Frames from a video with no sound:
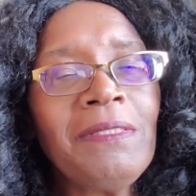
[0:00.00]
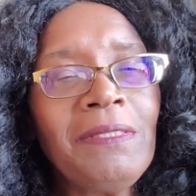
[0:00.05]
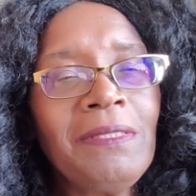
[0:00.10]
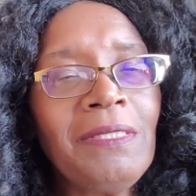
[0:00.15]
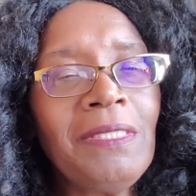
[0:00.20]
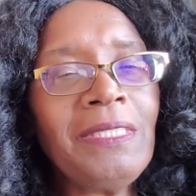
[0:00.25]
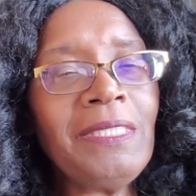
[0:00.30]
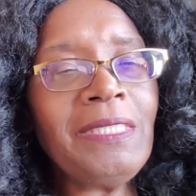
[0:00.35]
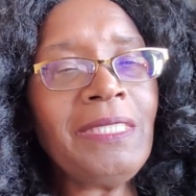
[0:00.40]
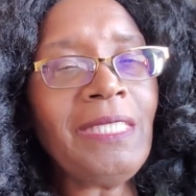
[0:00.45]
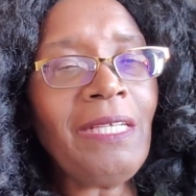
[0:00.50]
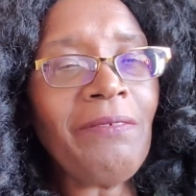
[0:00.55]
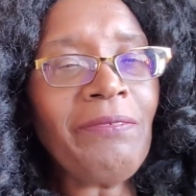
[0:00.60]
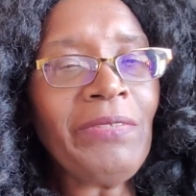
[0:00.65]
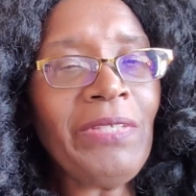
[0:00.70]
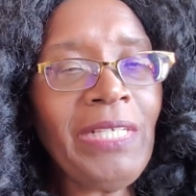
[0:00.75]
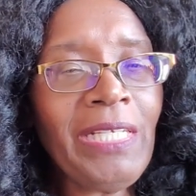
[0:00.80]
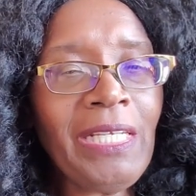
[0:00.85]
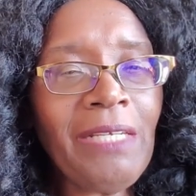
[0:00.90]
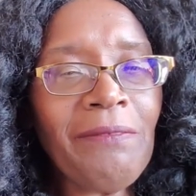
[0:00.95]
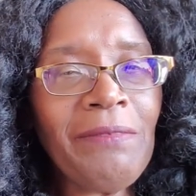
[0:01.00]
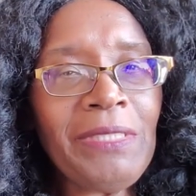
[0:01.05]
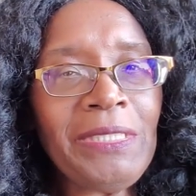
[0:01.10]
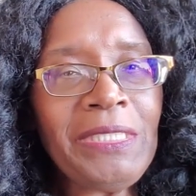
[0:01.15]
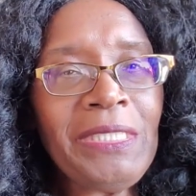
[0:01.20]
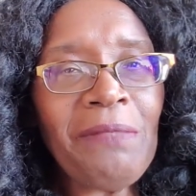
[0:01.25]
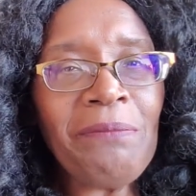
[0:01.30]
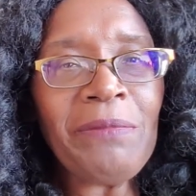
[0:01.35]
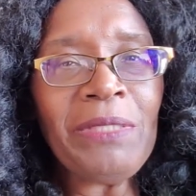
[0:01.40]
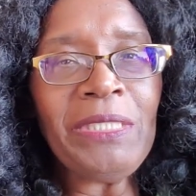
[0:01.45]
it's definitely given
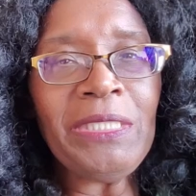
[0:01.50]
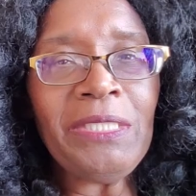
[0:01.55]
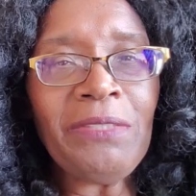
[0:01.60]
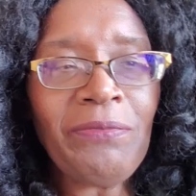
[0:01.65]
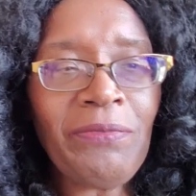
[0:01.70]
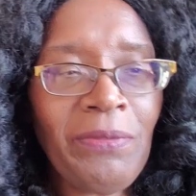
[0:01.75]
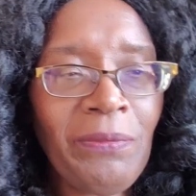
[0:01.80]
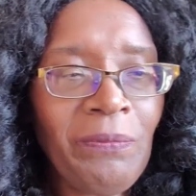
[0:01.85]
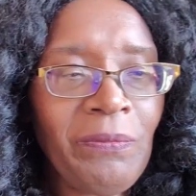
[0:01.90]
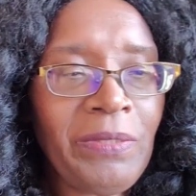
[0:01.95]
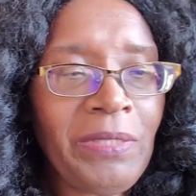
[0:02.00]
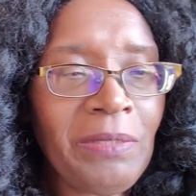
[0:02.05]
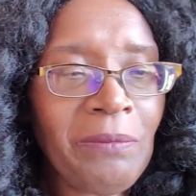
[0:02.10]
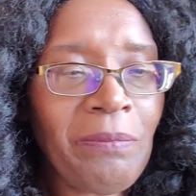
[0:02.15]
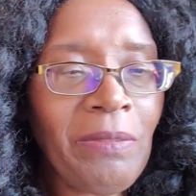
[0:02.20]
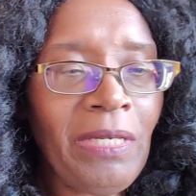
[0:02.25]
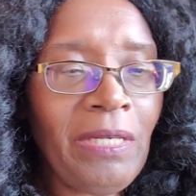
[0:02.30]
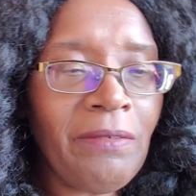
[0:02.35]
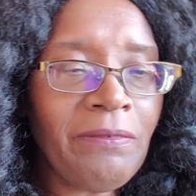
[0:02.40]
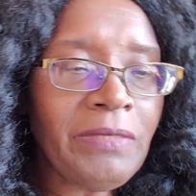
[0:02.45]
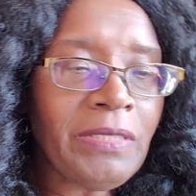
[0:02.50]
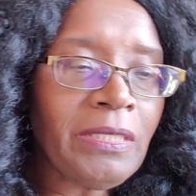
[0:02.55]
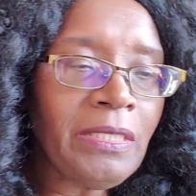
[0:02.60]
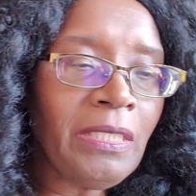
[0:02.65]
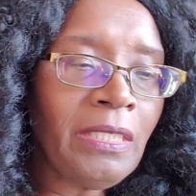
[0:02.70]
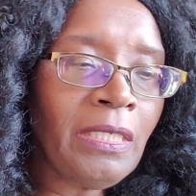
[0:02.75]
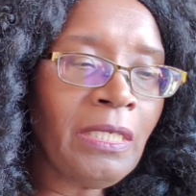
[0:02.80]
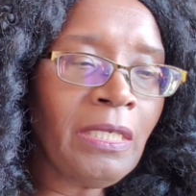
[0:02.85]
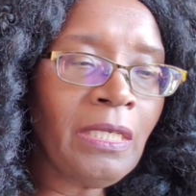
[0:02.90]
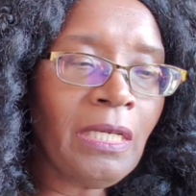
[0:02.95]
something different with the puffs.
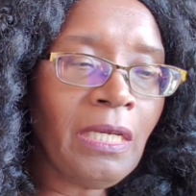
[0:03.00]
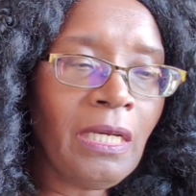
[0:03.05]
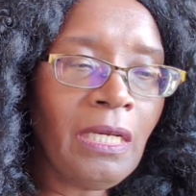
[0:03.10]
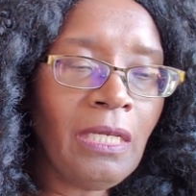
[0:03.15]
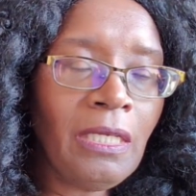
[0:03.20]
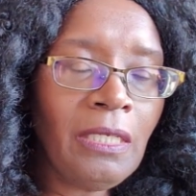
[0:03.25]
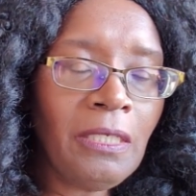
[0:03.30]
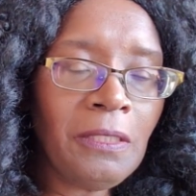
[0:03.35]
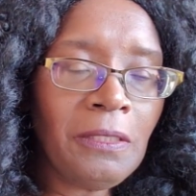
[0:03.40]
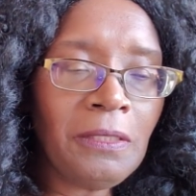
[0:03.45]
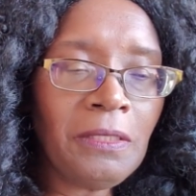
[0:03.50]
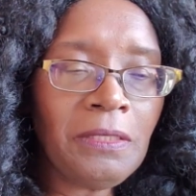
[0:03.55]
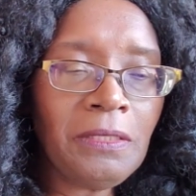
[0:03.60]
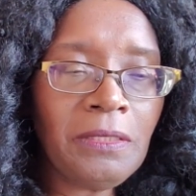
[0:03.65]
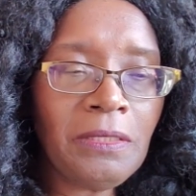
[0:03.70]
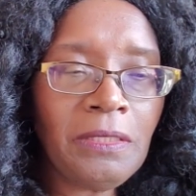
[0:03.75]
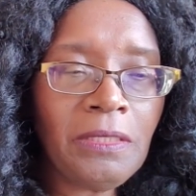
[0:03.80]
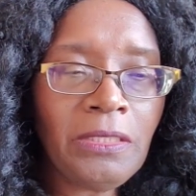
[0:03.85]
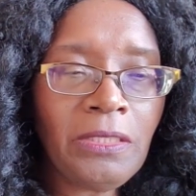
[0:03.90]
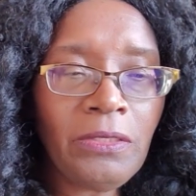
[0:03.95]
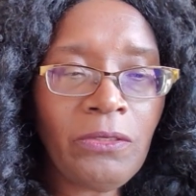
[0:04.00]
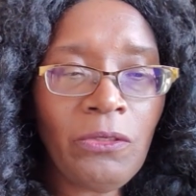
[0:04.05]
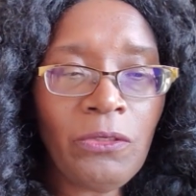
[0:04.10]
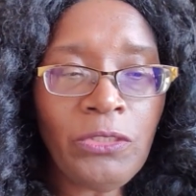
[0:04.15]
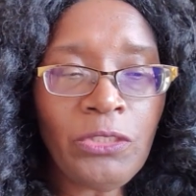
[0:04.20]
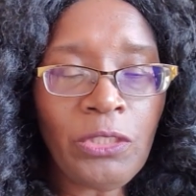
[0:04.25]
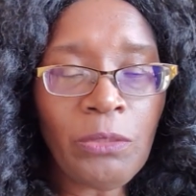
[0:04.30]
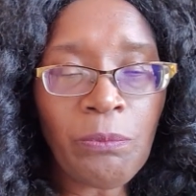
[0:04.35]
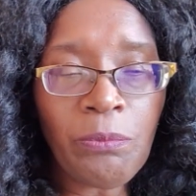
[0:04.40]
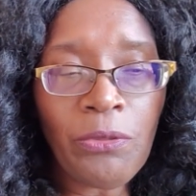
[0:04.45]
So those
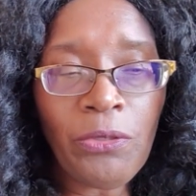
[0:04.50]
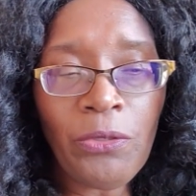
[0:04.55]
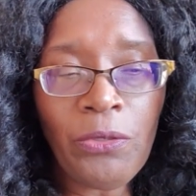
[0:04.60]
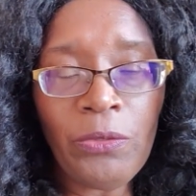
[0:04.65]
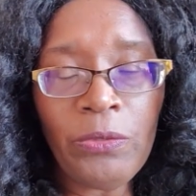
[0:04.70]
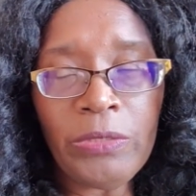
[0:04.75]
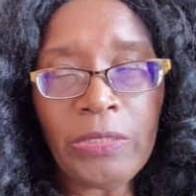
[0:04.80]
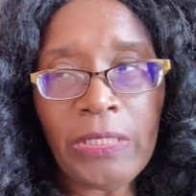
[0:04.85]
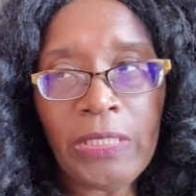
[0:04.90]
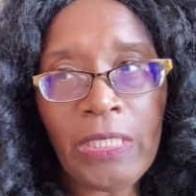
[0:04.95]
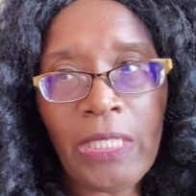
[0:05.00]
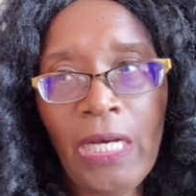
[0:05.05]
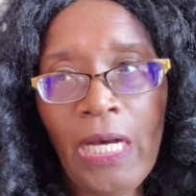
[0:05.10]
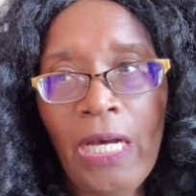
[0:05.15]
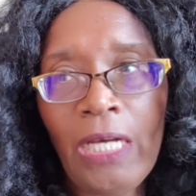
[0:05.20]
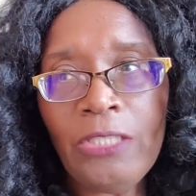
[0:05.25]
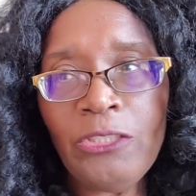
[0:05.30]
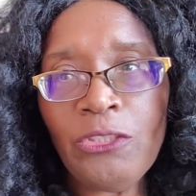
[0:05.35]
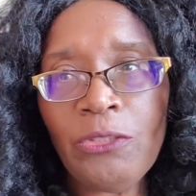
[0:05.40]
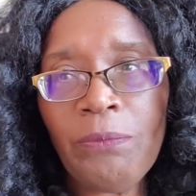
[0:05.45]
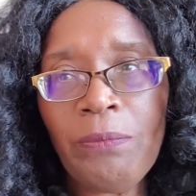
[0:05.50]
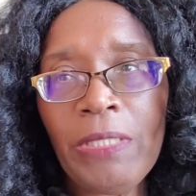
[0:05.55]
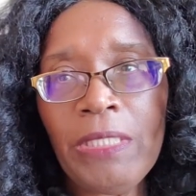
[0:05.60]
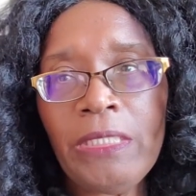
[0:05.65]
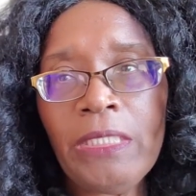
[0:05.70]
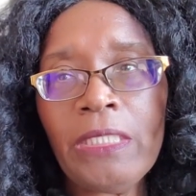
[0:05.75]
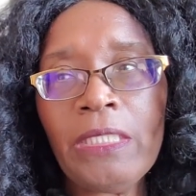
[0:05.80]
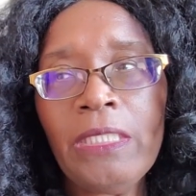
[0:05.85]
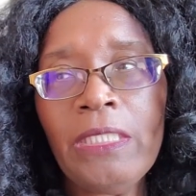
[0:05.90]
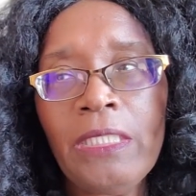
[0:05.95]
are the pros, and the cons are
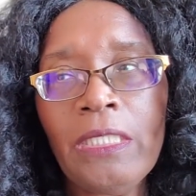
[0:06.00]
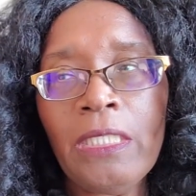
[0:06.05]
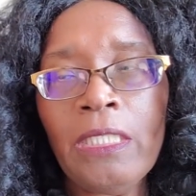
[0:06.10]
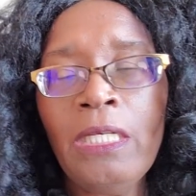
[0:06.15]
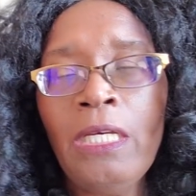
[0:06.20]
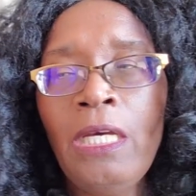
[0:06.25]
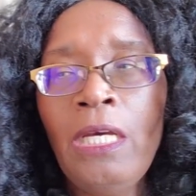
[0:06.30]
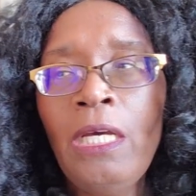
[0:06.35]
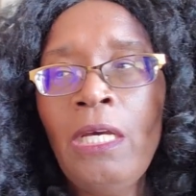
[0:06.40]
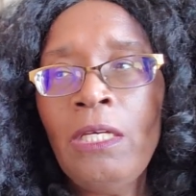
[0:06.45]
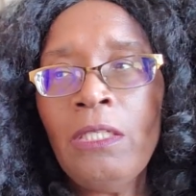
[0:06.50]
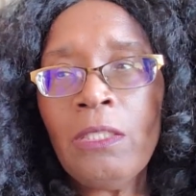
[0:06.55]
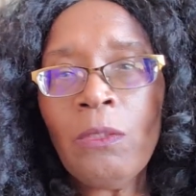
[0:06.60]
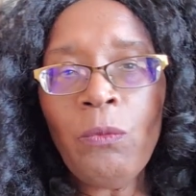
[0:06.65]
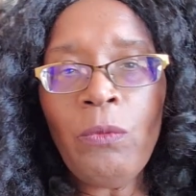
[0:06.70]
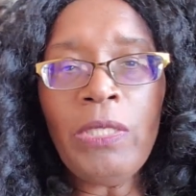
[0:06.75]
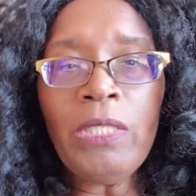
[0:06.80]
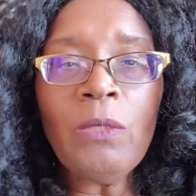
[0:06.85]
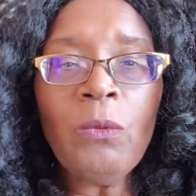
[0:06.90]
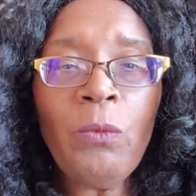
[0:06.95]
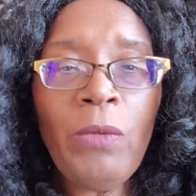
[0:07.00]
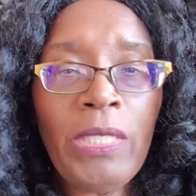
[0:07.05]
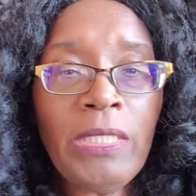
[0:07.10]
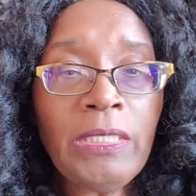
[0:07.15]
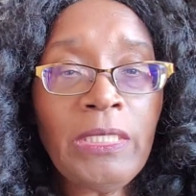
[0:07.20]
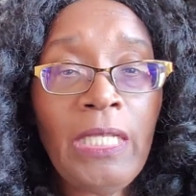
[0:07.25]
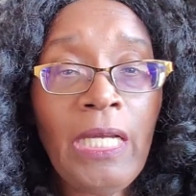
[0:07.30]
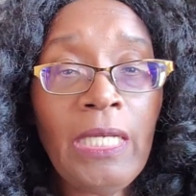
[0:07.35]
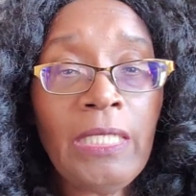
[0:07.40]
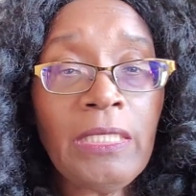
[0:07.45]
basically the way the
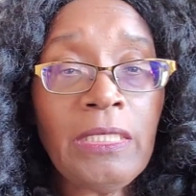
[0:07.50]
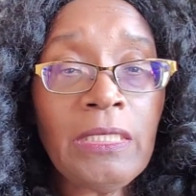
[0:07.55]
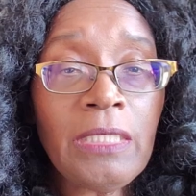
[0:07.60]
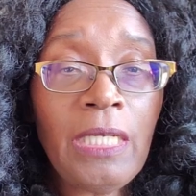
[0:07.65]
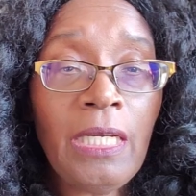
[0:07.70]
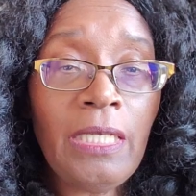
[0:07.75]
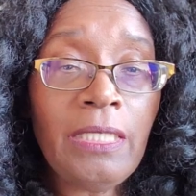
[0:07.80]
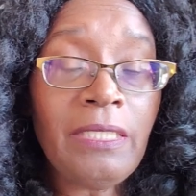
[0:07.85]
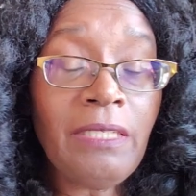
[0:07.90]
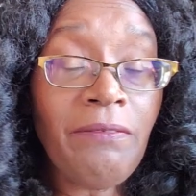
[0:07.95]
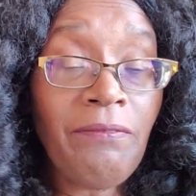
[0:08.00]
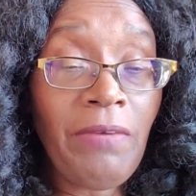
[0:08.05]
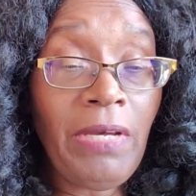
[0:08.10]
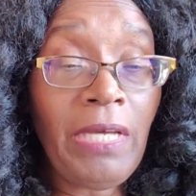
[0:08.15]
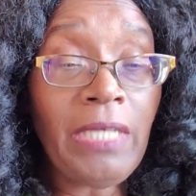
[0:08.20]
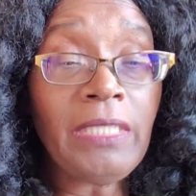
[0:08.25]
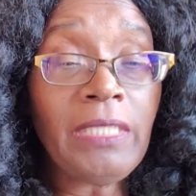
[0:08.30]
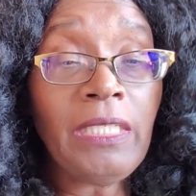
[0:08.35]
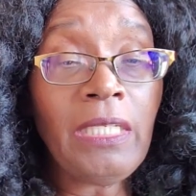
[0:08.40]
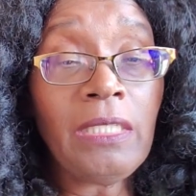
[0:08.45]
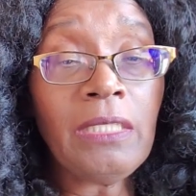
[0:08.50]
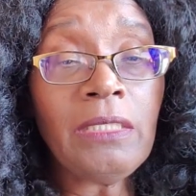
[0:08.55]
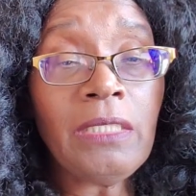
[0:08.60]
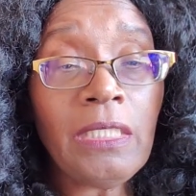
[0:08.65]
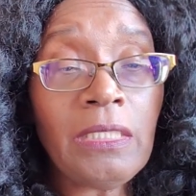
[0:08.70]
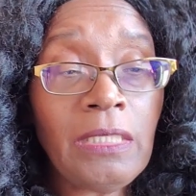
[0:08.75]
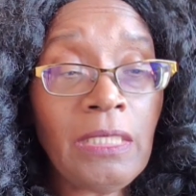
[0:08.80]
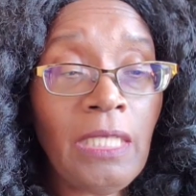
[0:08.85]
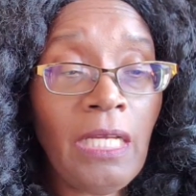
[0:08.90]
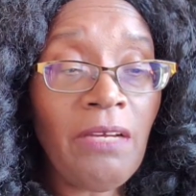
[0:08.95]
waistline is cut and the fact that it
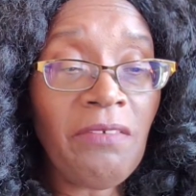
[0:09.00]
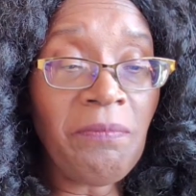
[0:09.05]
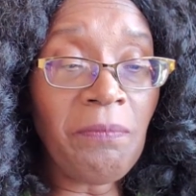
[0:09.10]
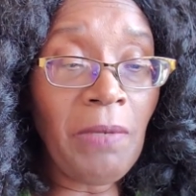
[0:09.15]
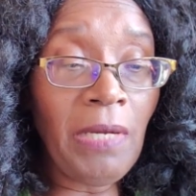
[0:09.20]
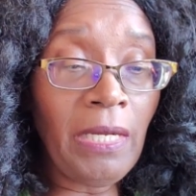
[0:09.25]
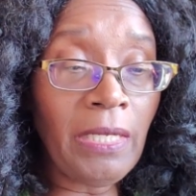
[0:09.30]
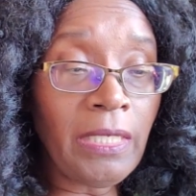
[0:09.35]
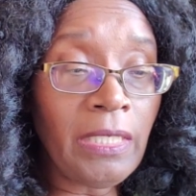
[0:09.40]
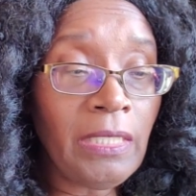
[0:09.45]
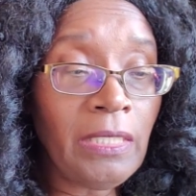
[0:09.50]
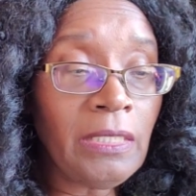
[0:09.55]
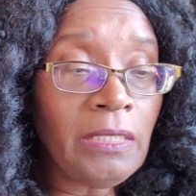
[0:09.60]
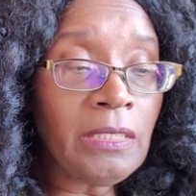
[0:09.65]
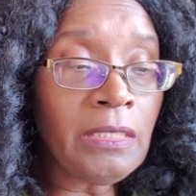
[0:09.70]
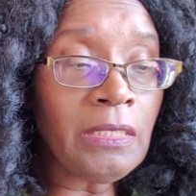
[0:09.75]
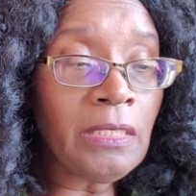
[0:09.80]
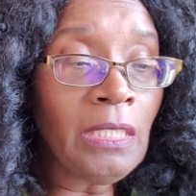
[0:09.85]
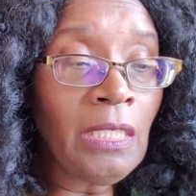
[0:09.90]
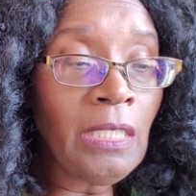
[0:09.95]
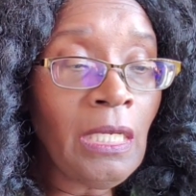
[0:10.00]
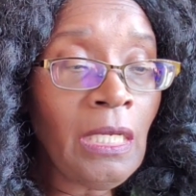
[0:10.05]
doesn't have pockets.